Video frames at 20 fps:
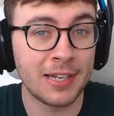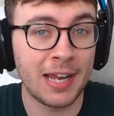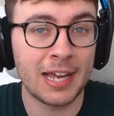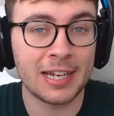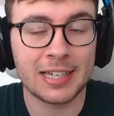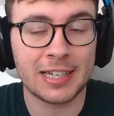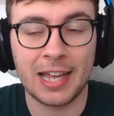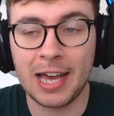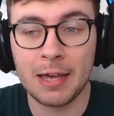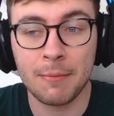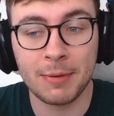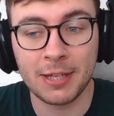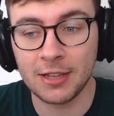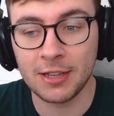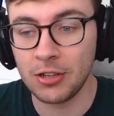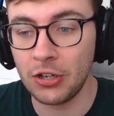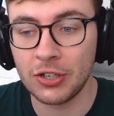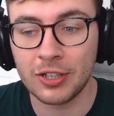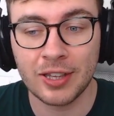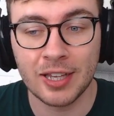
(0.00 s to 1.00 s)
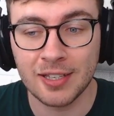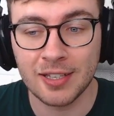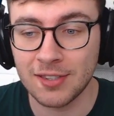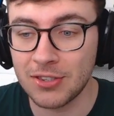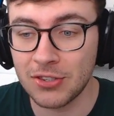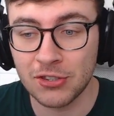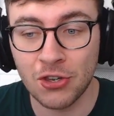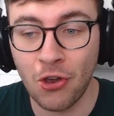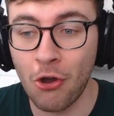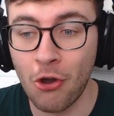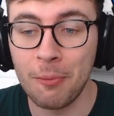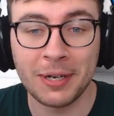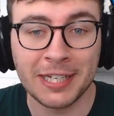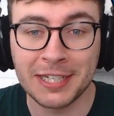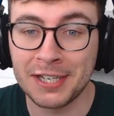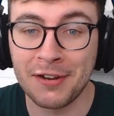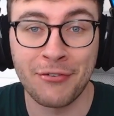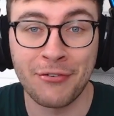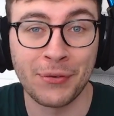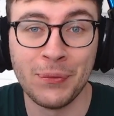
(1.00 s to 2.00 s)
I mean, look, there's so many
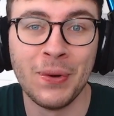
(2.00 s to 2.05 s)
different